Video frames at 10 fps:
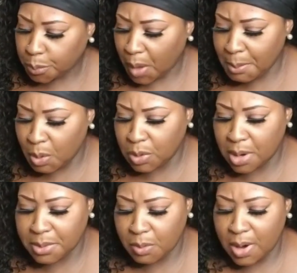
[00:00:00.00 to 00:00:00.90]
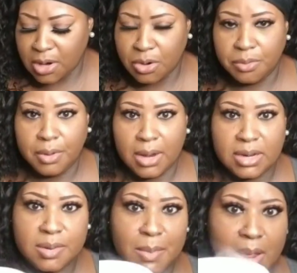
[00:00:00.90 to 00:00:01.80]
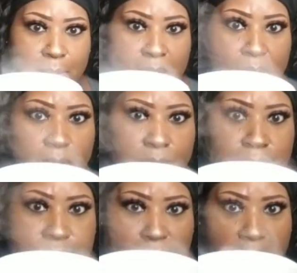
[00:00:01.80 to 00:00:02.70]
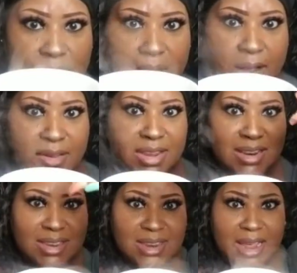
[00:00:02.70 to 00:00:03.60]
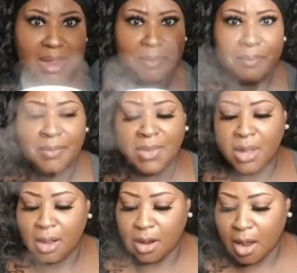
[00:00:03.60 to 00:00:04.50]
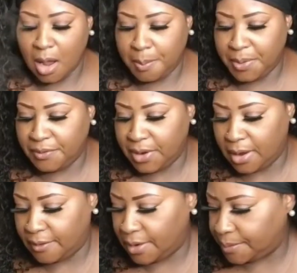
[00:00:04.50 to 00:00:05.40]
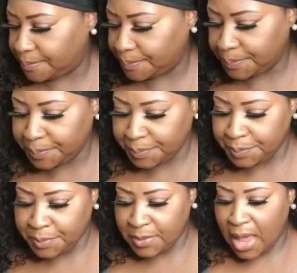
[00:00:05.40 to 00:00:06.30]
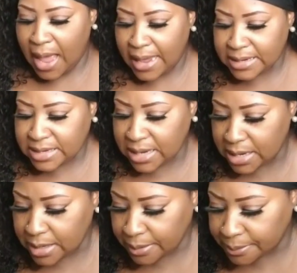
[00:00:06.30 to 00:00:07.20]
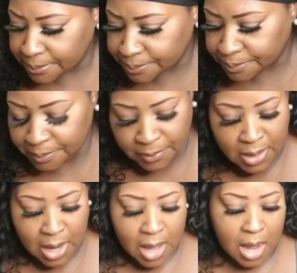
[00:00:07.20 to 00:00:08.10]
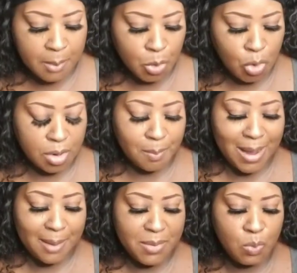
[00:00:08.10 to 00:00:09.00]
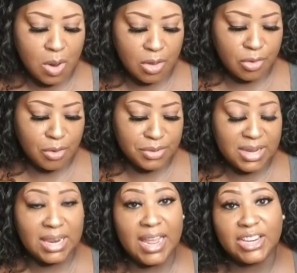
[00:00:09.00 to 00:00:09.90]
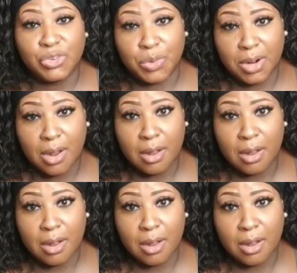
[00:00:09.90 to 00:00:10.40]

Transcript: But what I'm getting ready to do, I just made me as y'all see the steam, a cup of hot tea. I'm going to buy me one of those electric